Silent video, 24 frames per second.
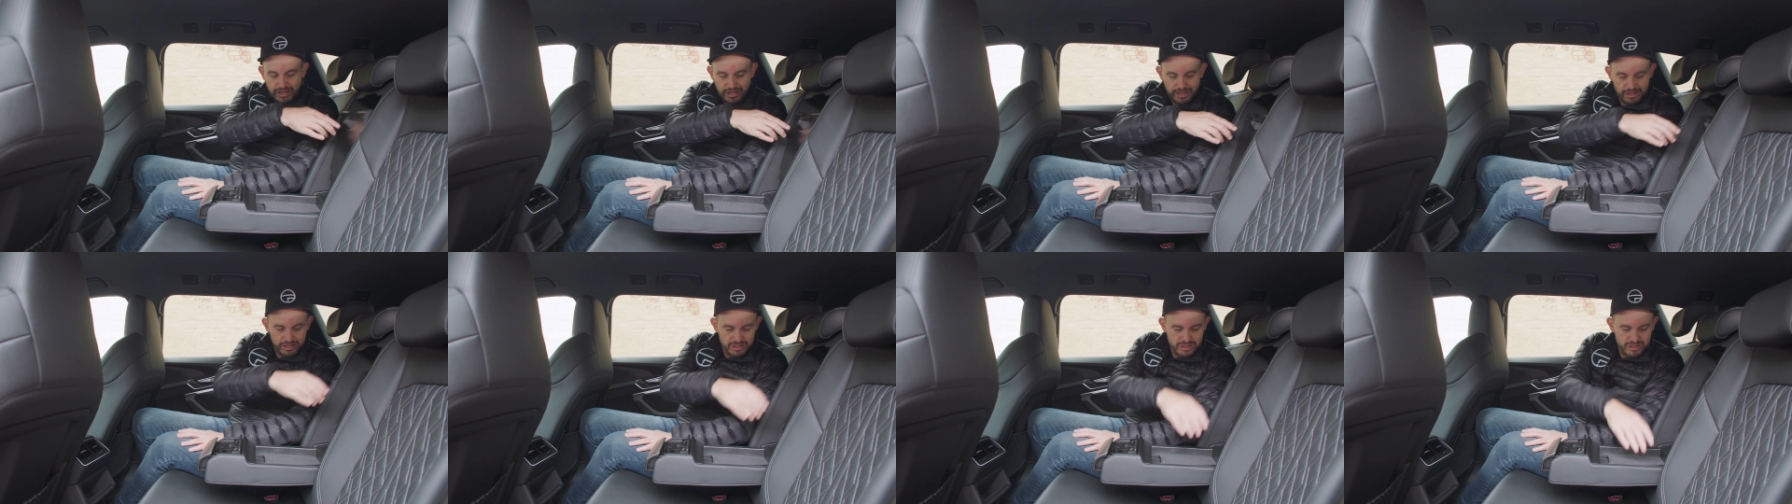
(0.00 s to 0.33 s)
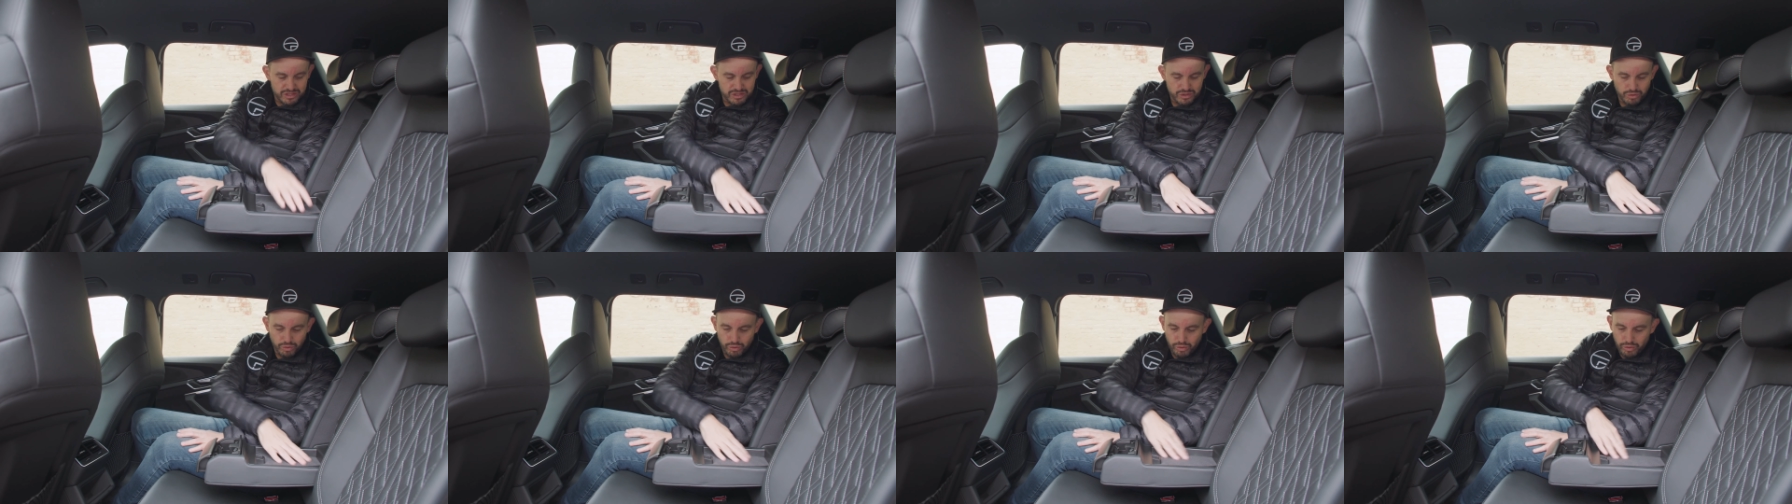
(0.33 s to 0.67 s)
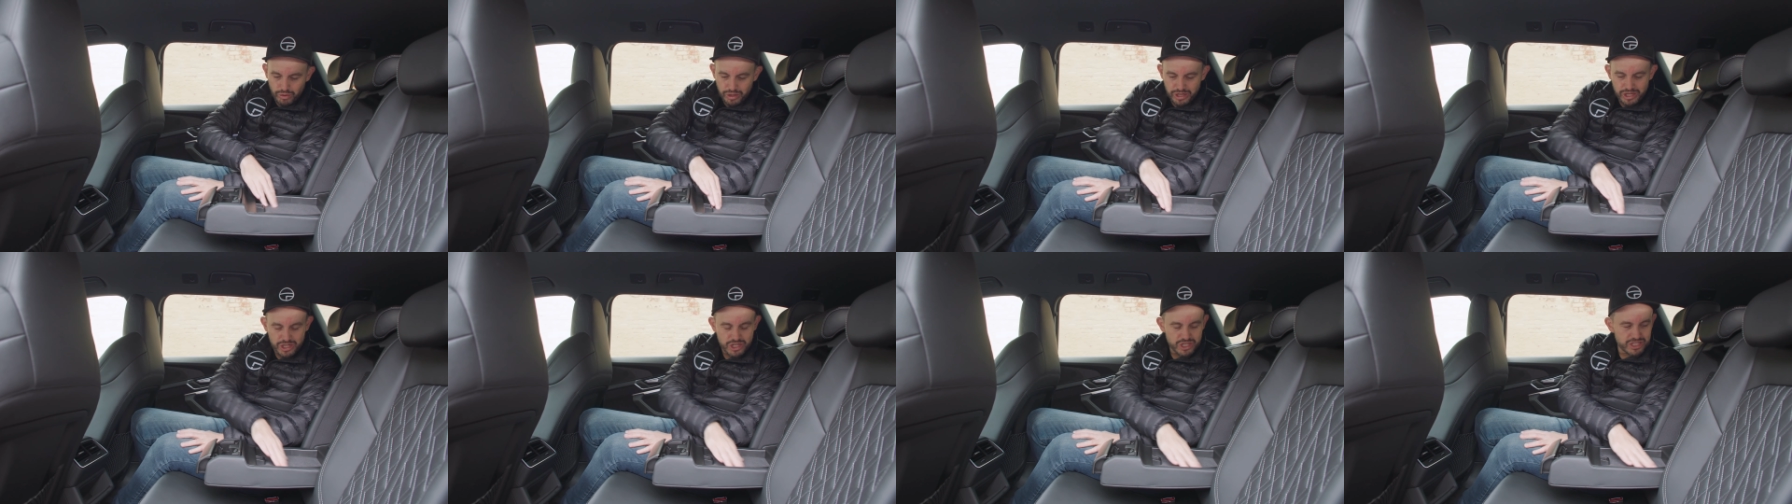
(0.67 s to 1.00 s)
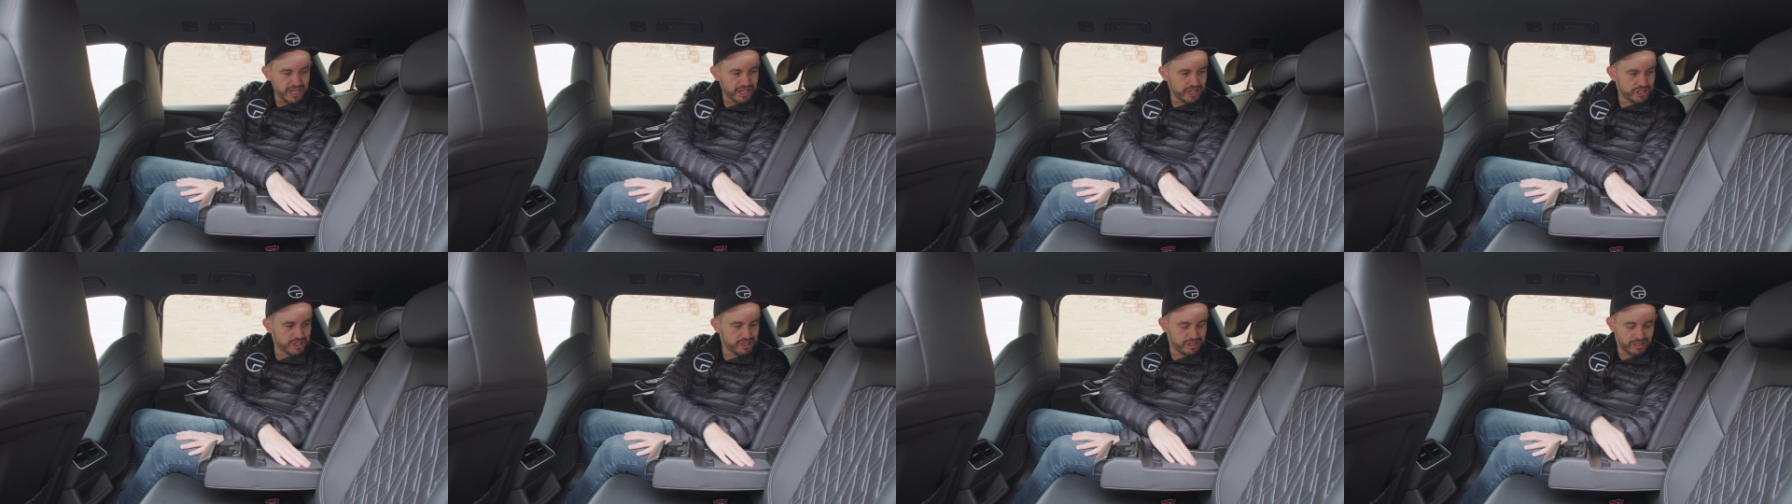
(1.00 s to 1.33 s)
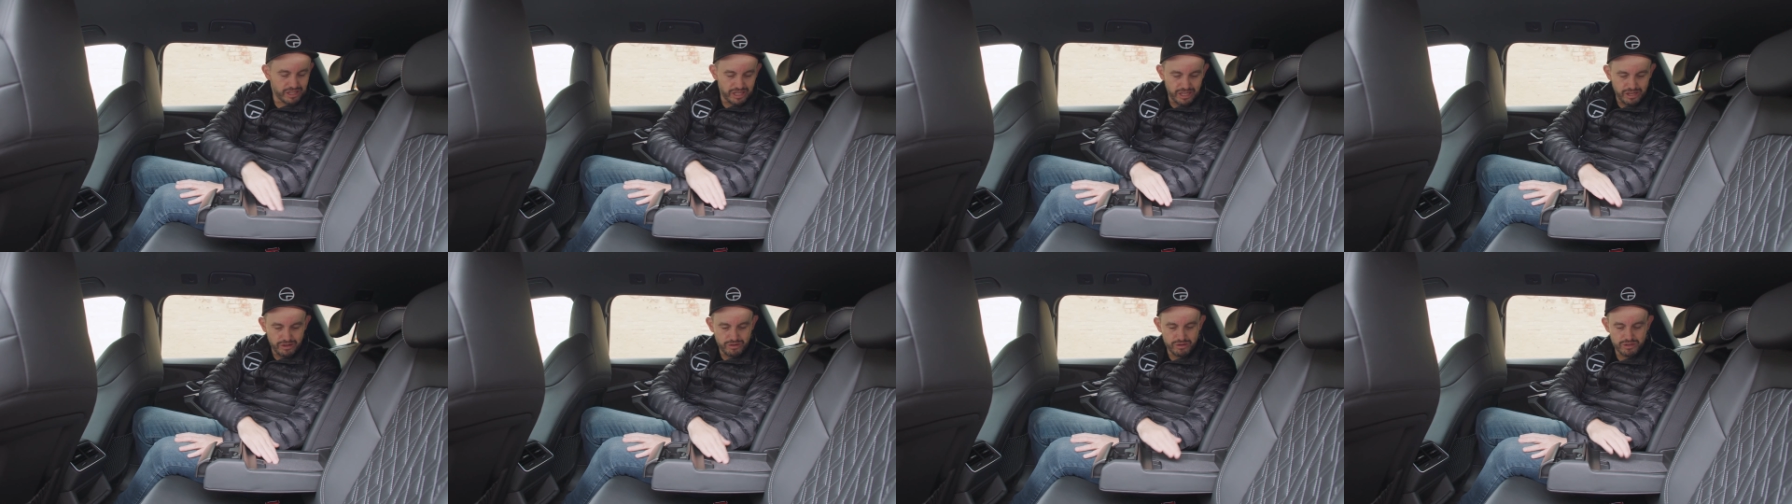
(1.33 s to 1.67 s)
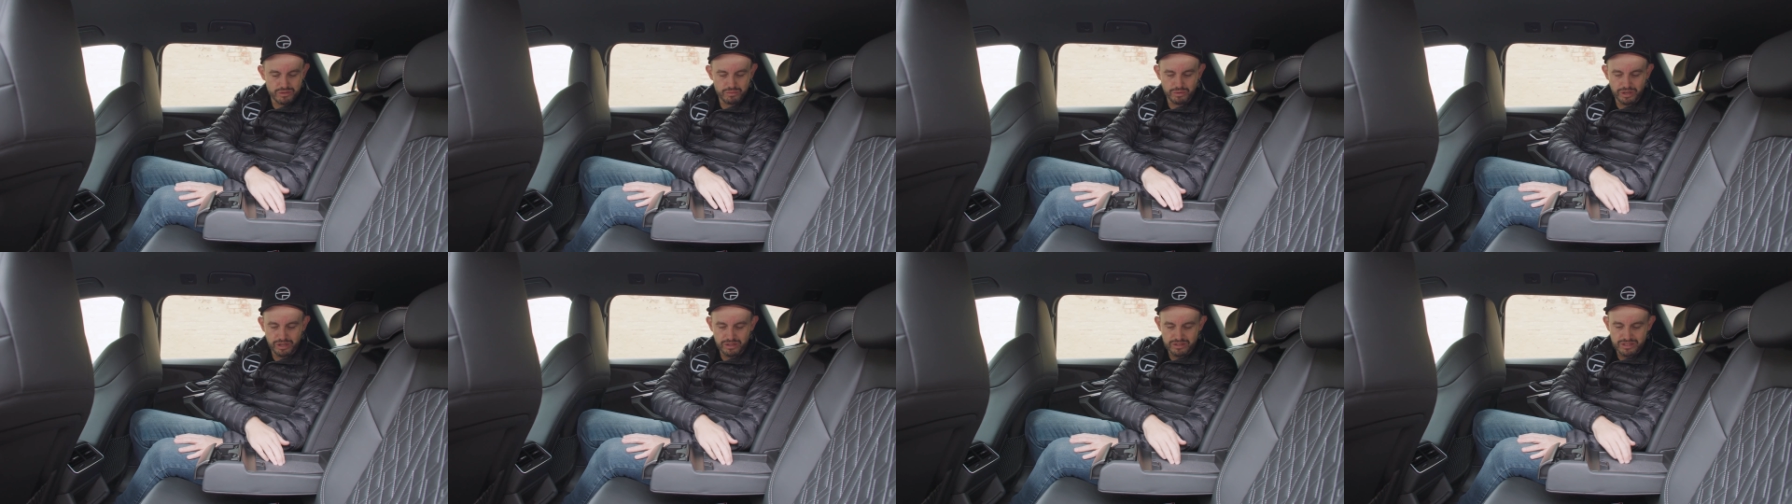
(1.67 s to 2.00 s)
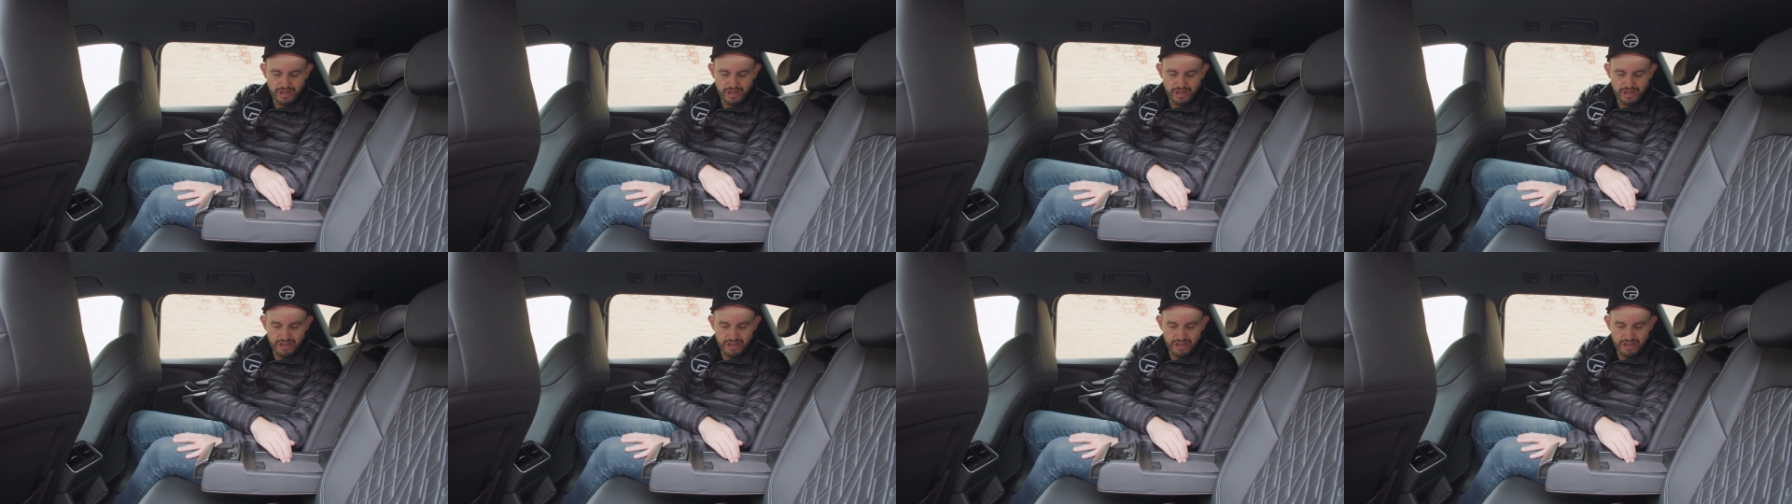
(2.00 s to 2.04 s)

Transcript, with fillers: and a storage section here as well.